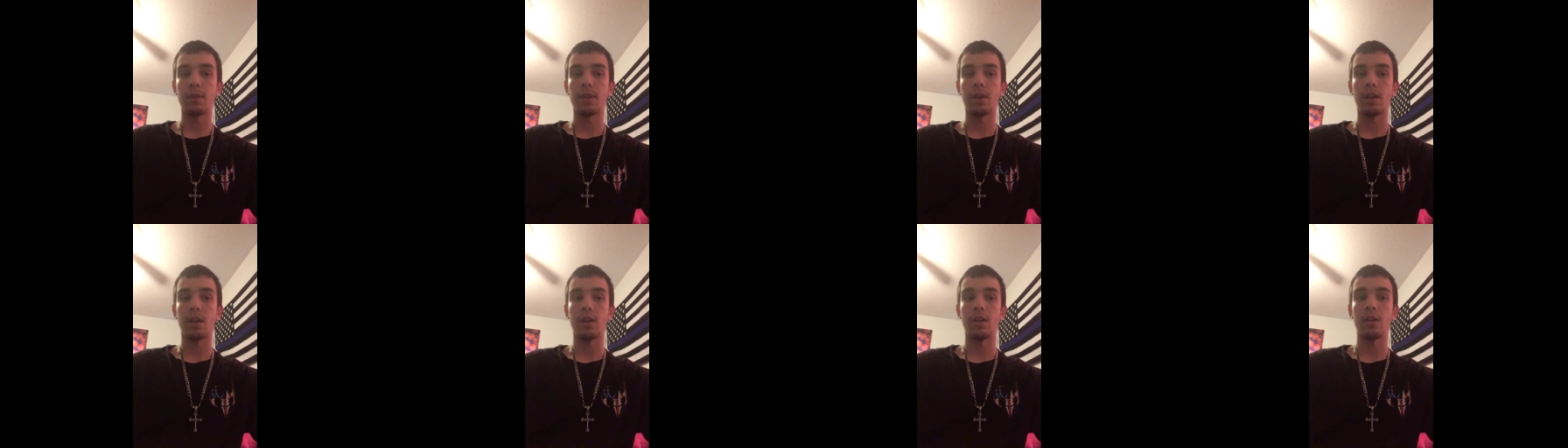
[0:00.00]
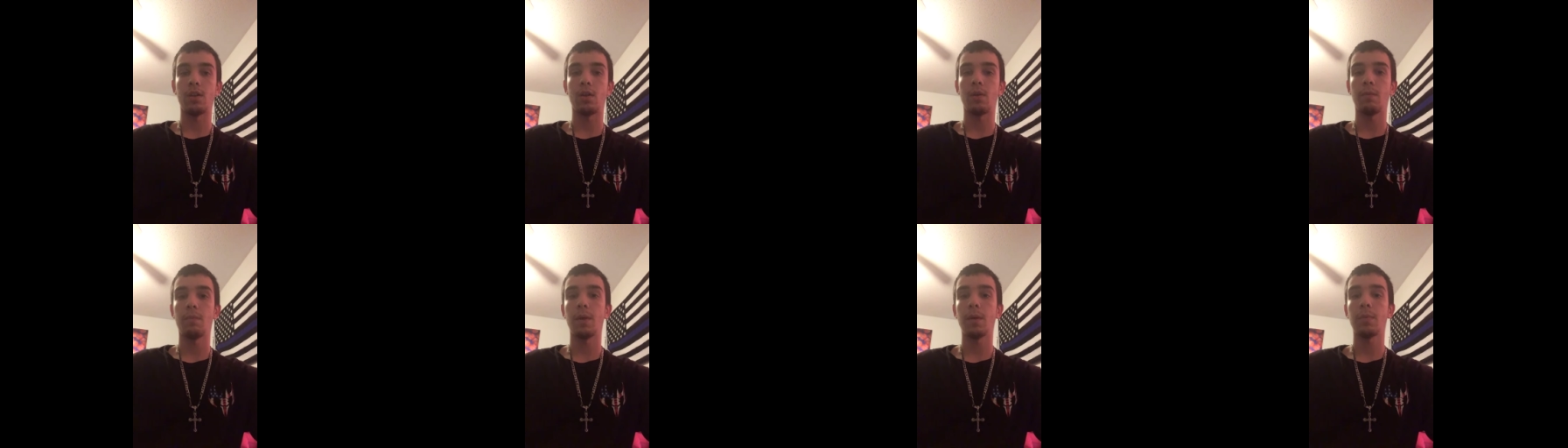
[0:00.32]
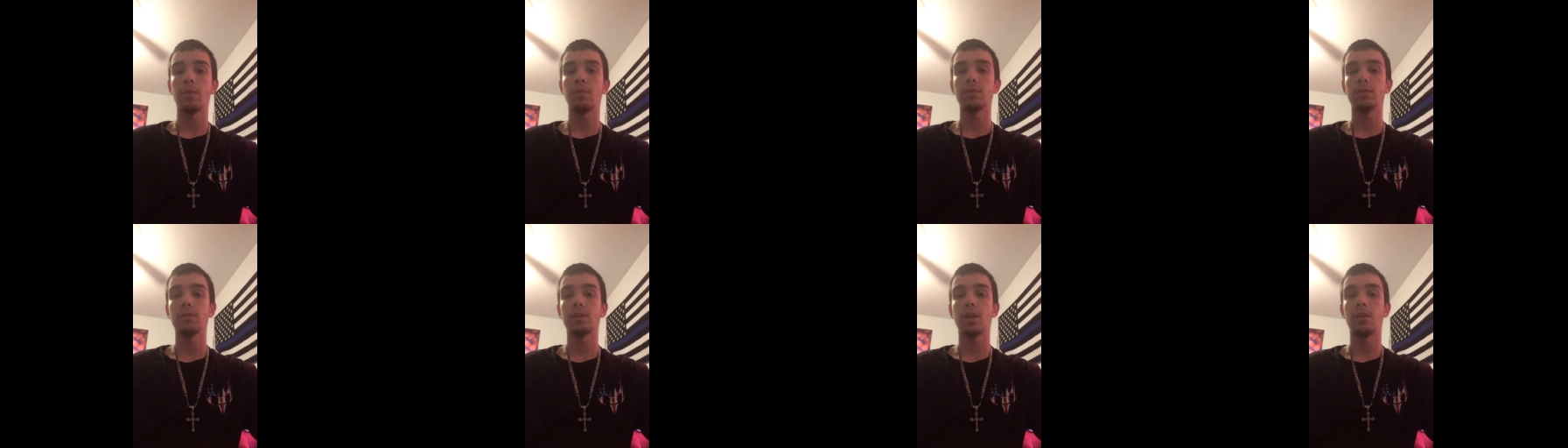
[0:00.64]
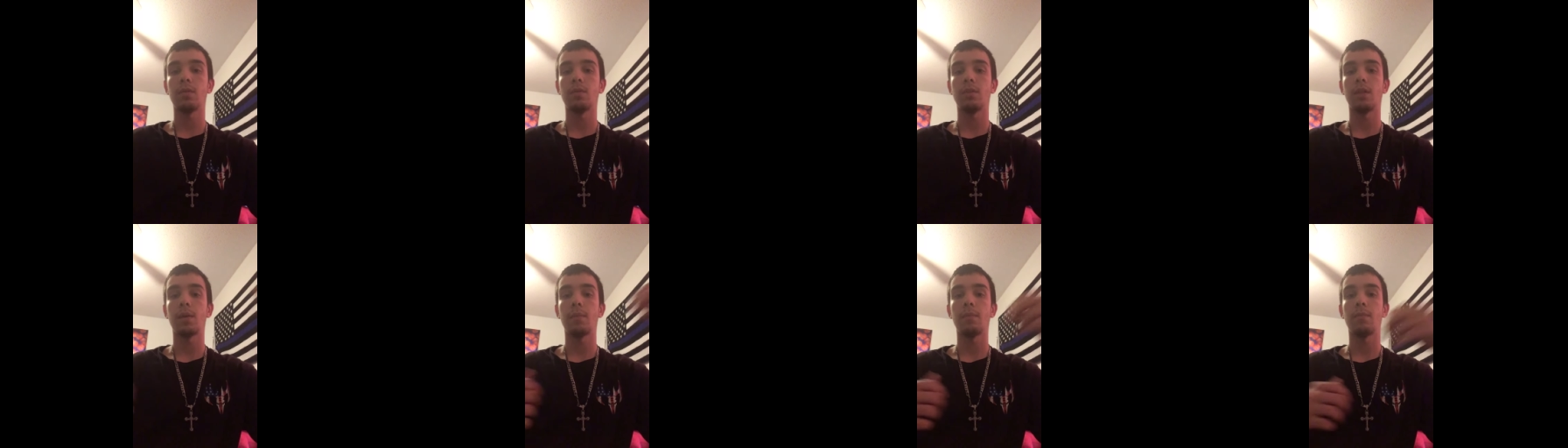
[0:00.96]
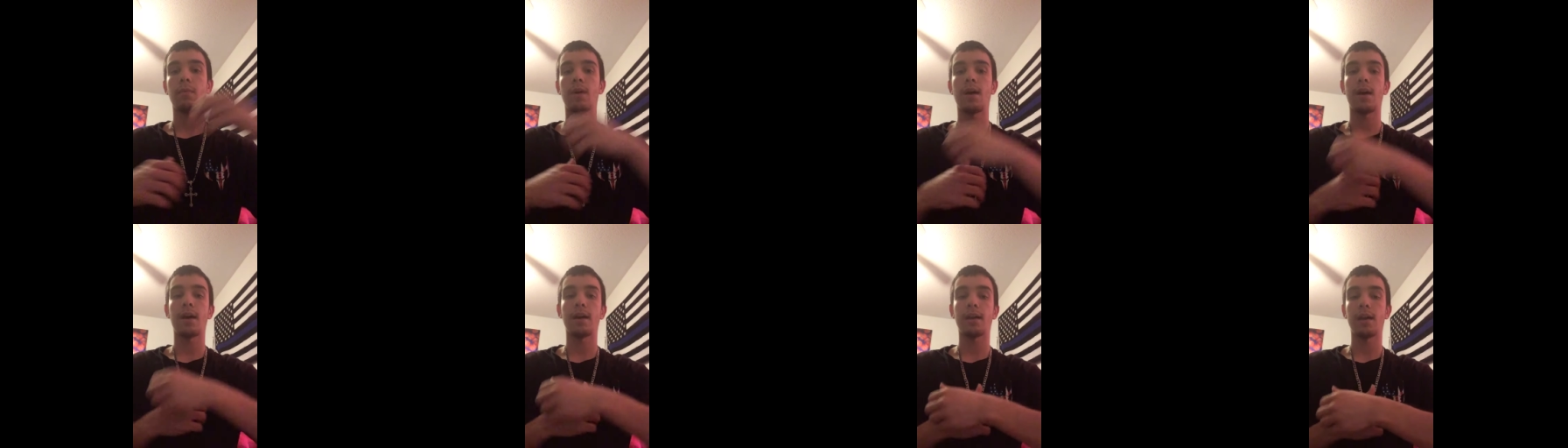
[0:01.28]
And, you know, people say, well, they
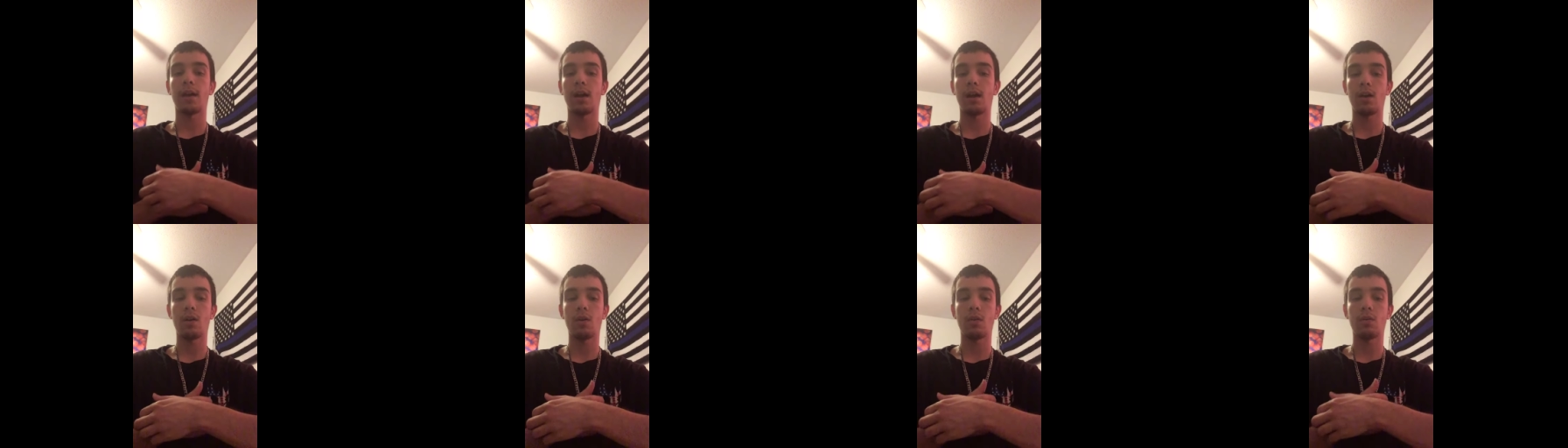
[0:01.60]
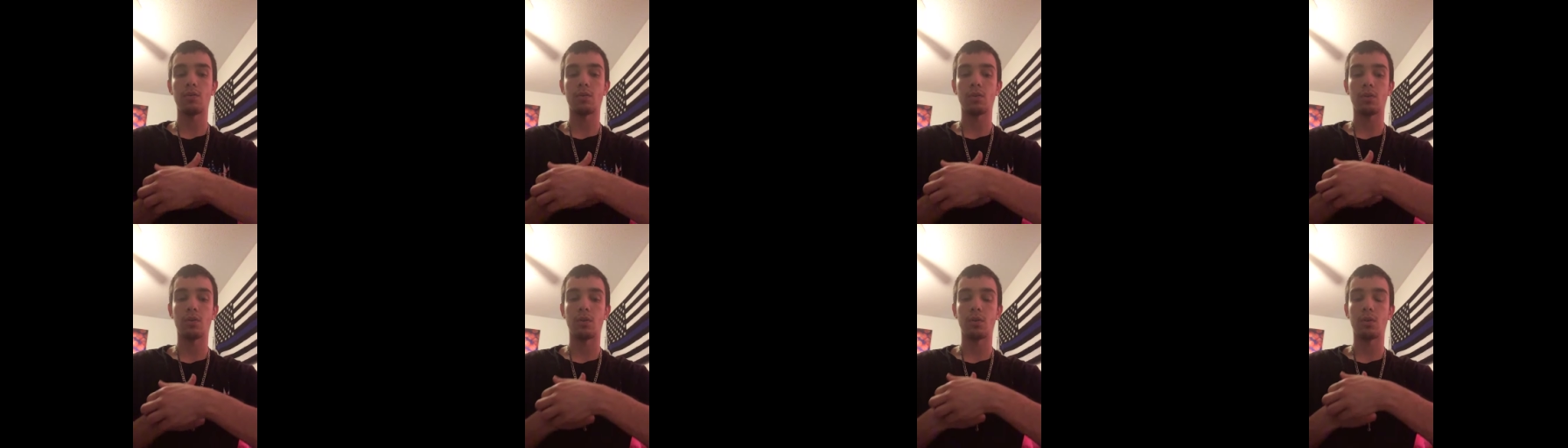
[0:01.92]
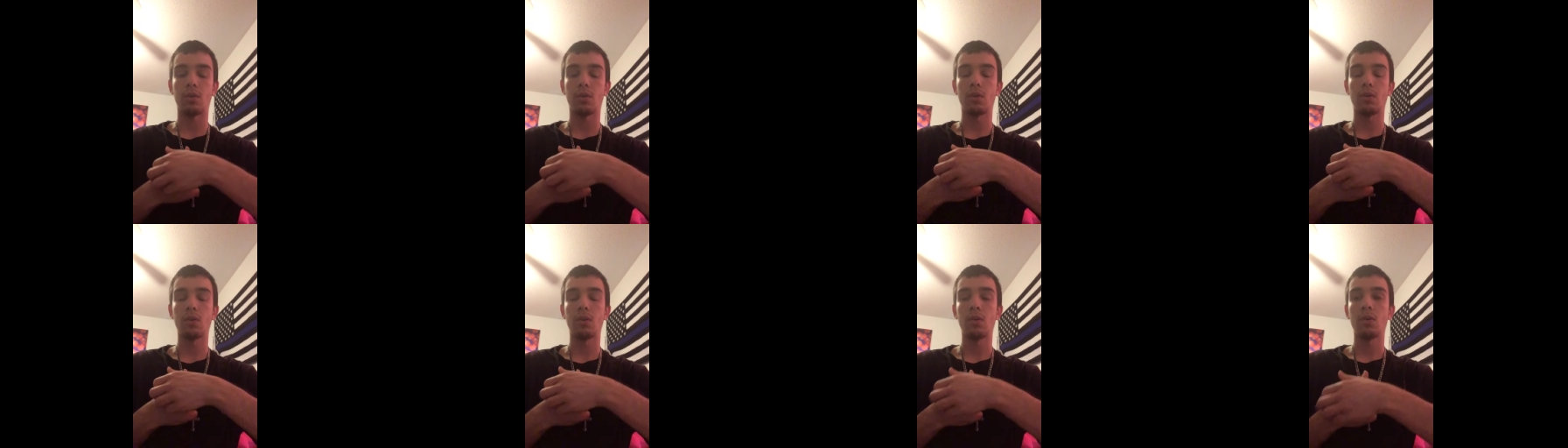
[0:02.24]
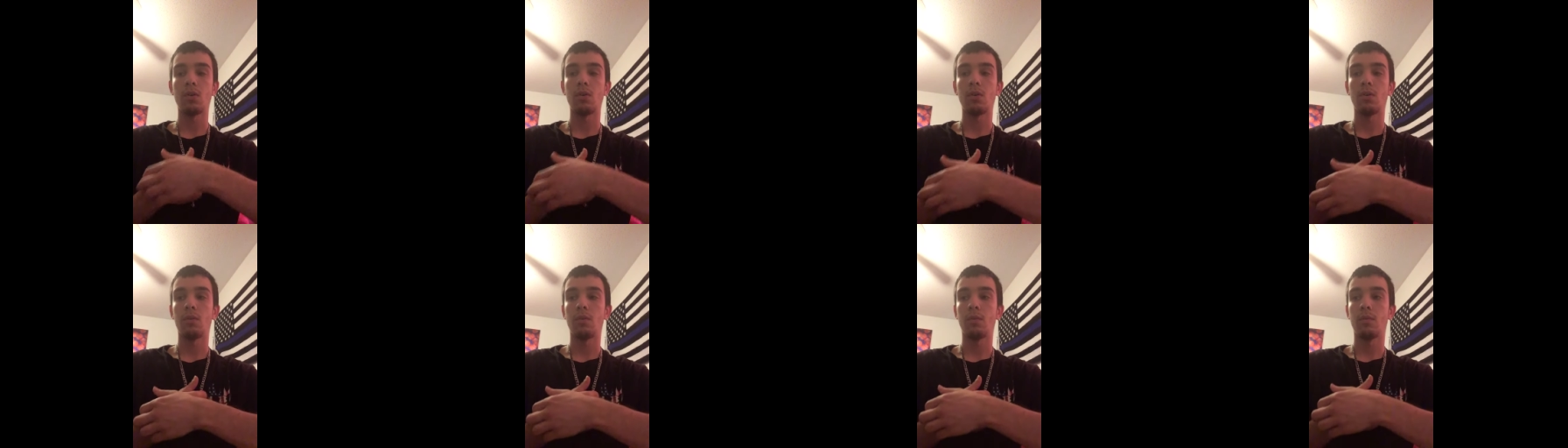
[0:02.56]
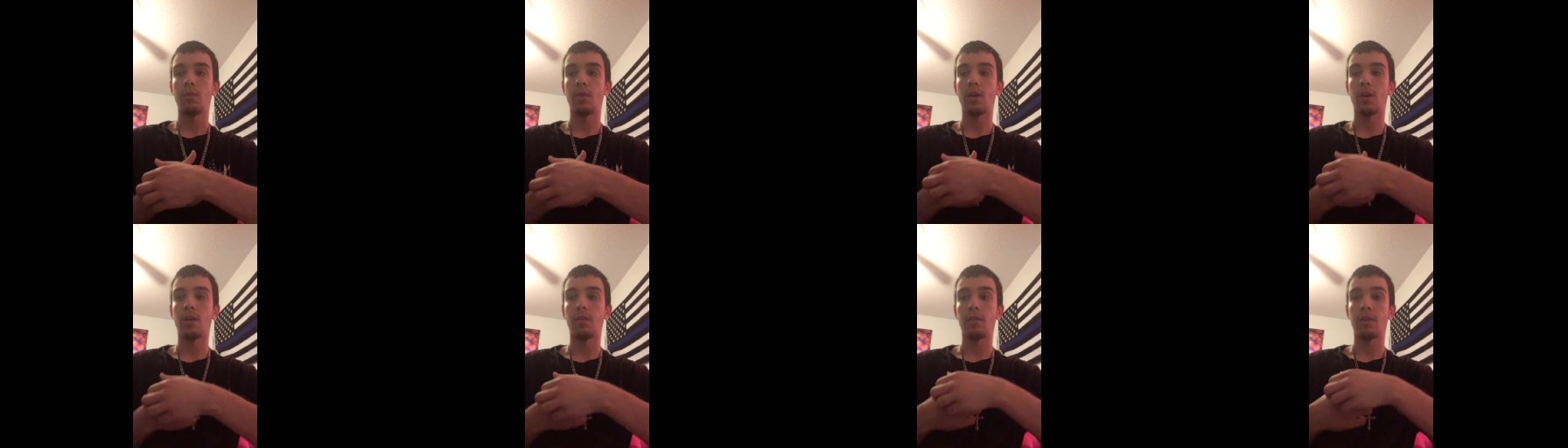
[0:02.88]
black out or
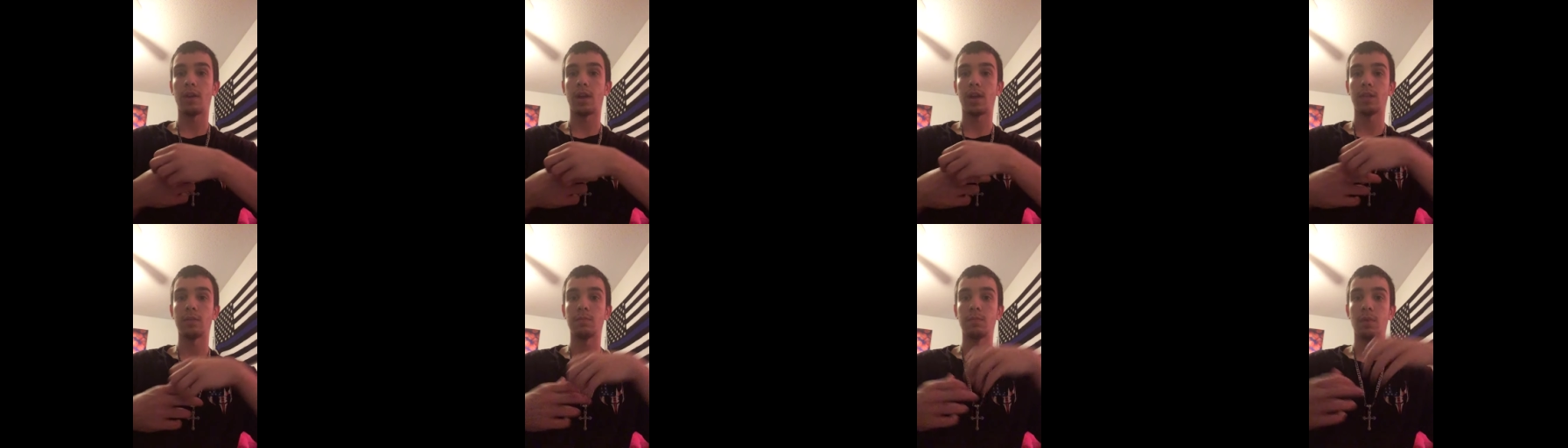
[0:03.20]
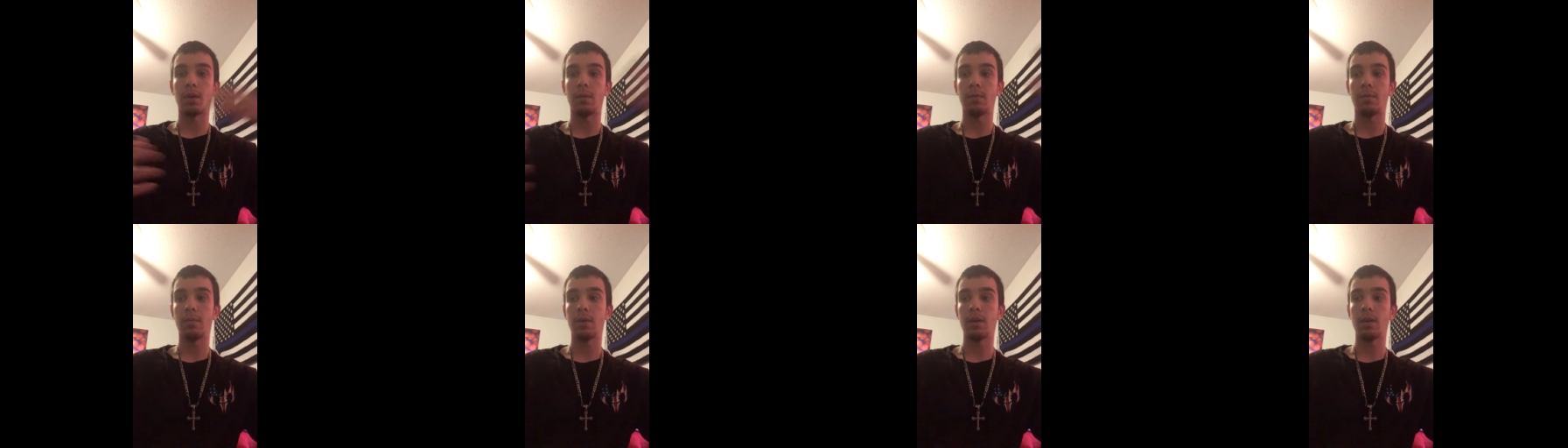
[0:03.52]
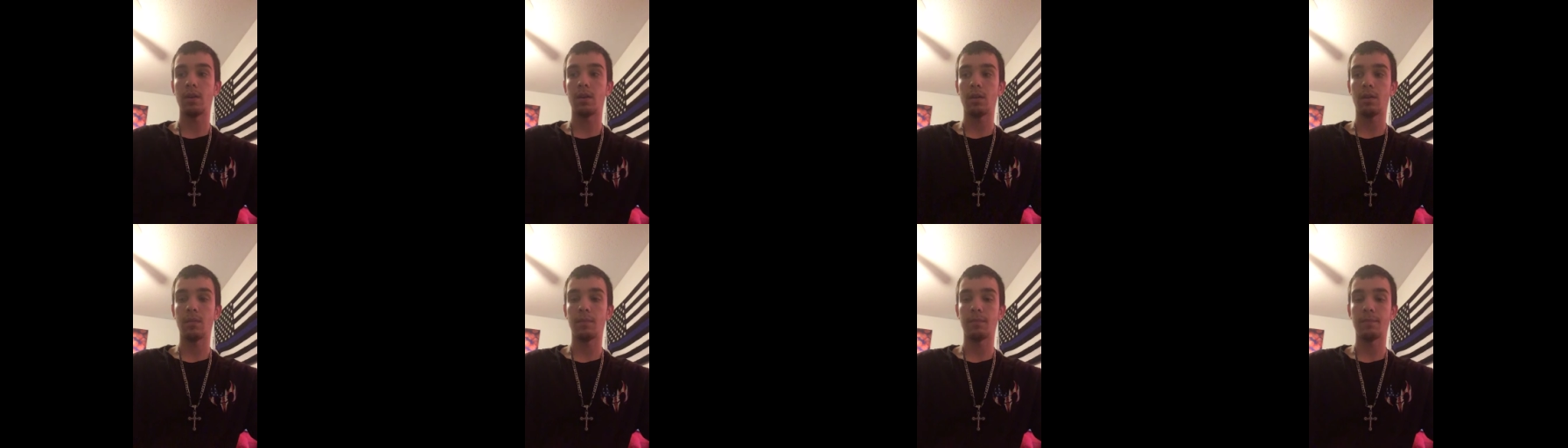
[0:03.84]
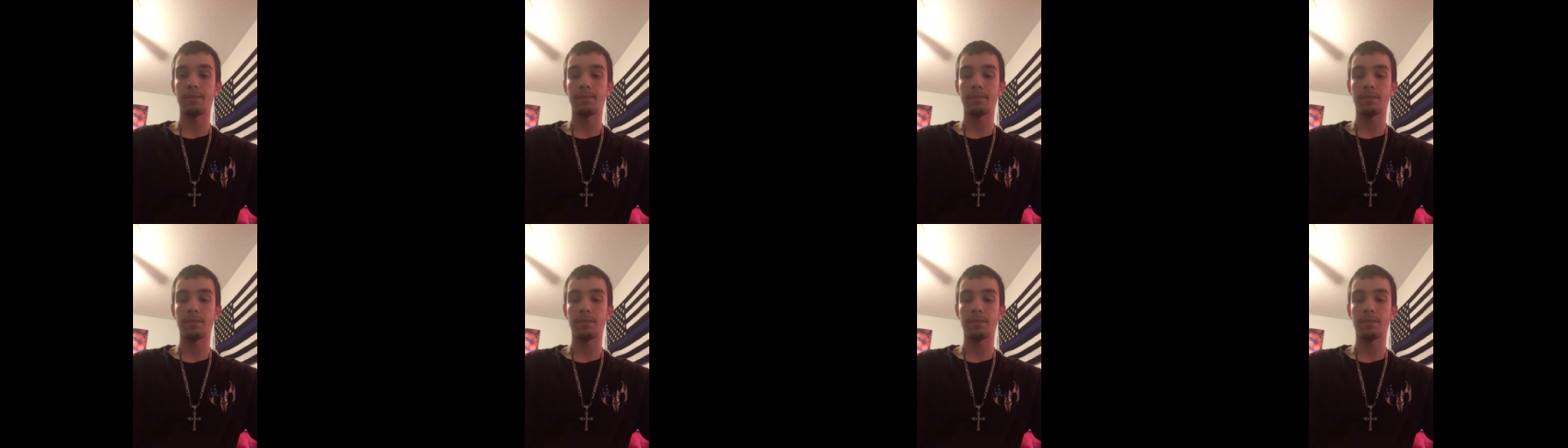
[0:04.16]
whatever case may be.